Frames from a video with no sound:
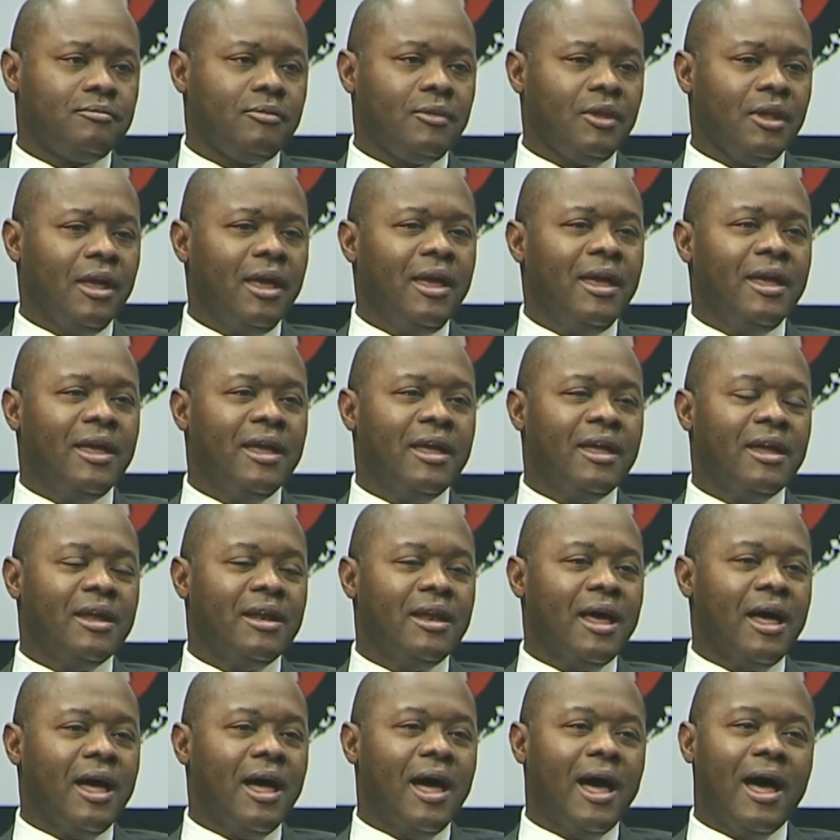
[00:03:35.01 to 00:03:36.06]

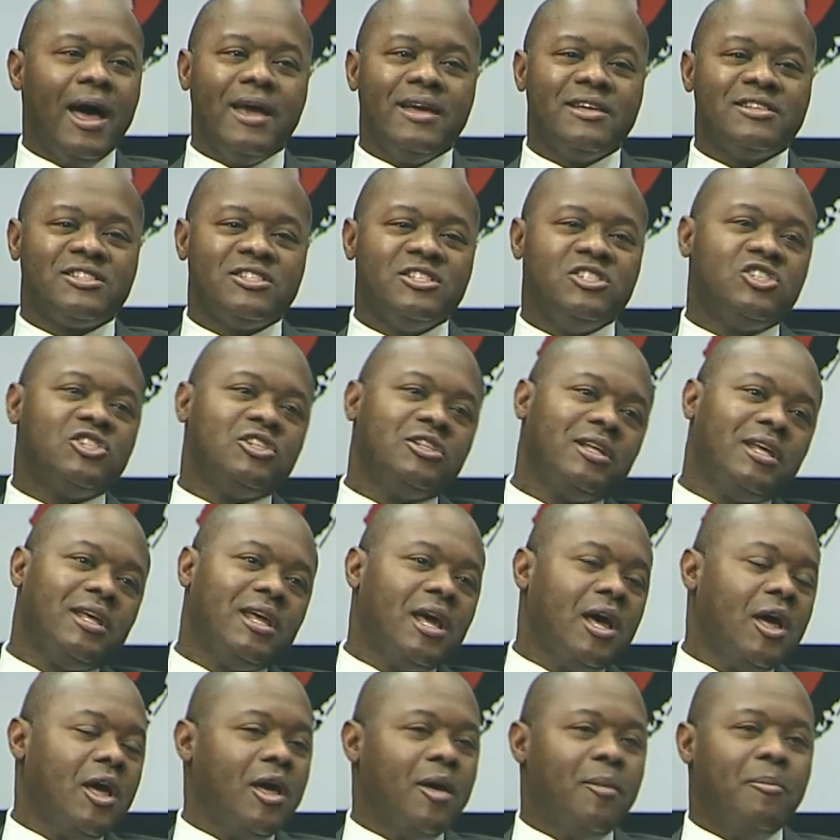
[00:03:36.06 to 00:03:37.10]
And I
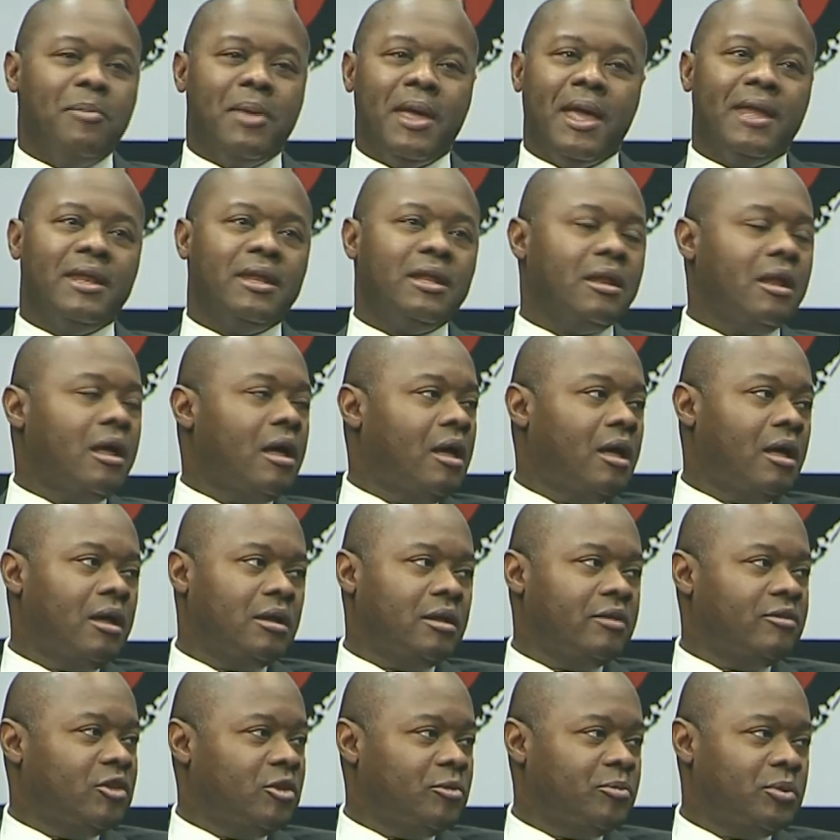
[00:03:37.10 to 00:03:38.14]
essentially abandoned
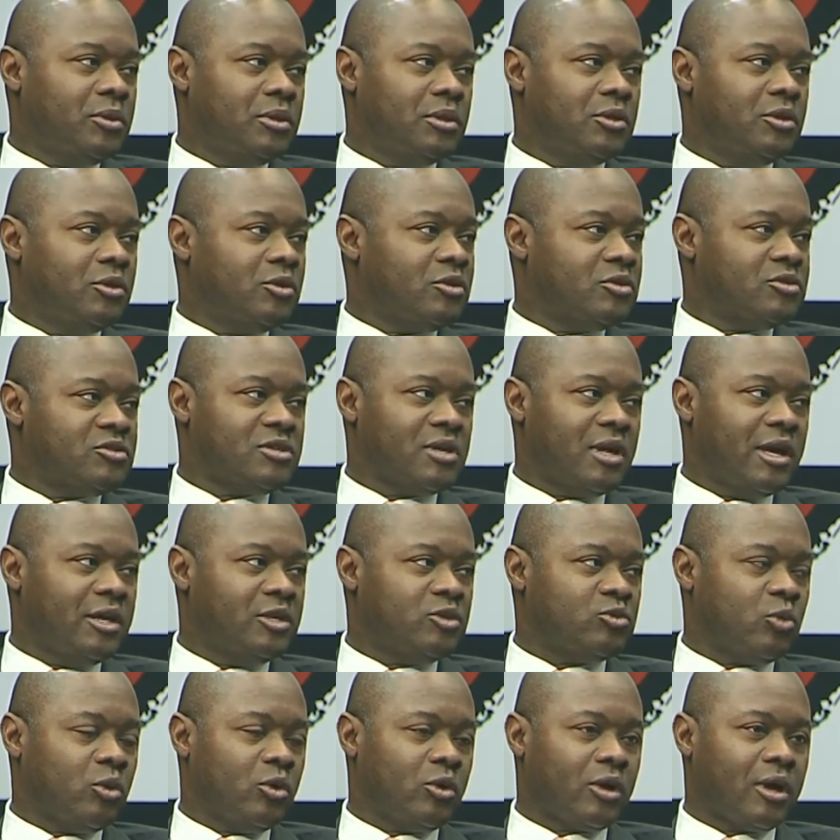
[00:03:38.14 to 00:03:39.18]
all of the political
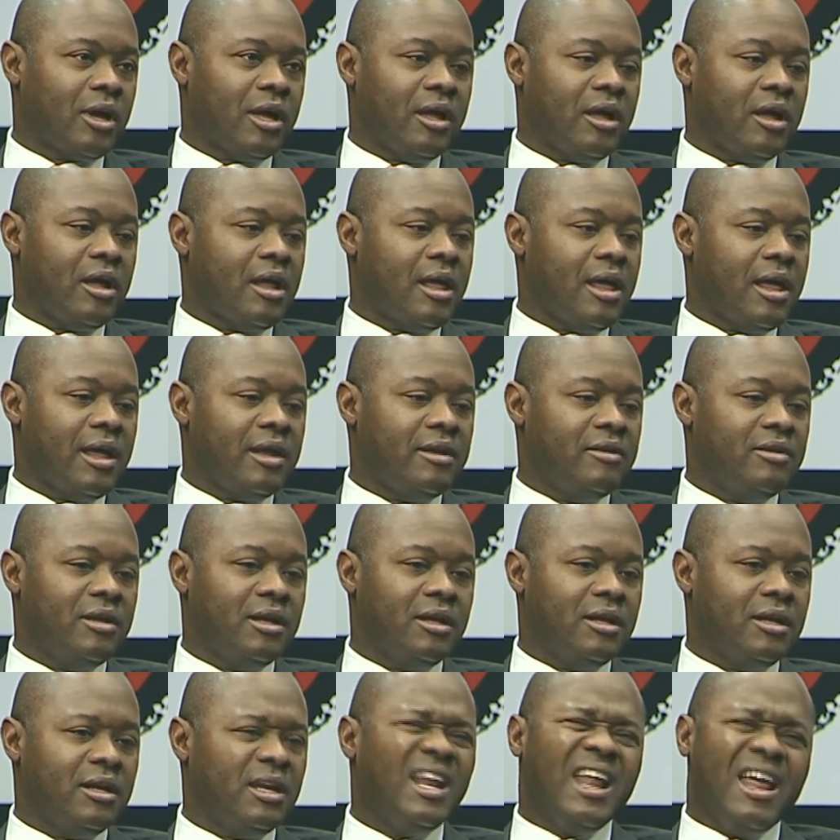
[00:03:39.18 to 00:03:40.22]
science work I, had
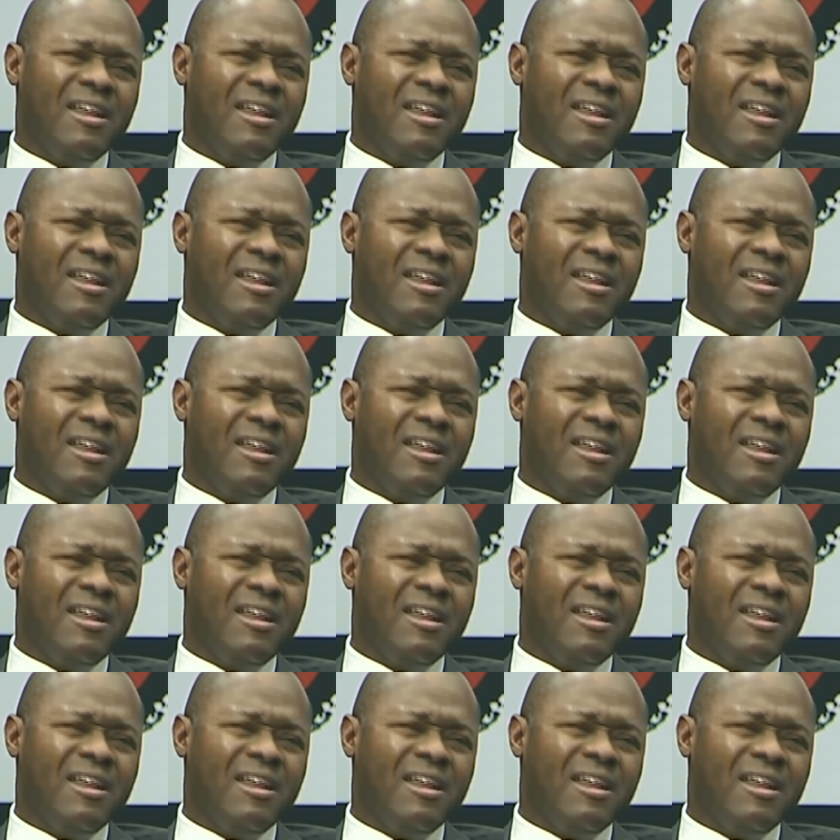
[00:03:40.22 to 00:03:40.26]
done.